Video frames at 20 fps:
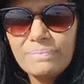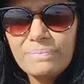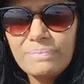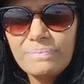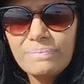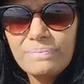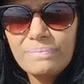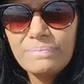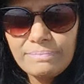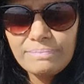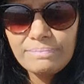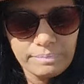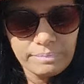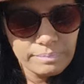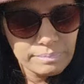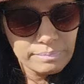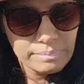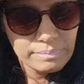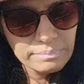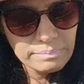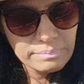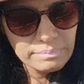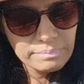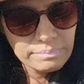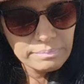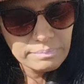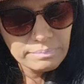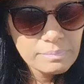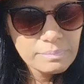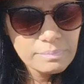
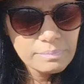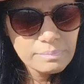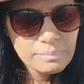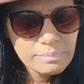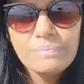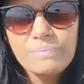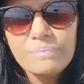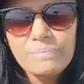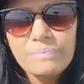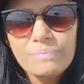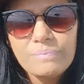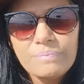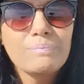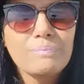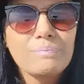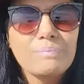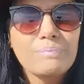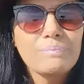(no one is talking)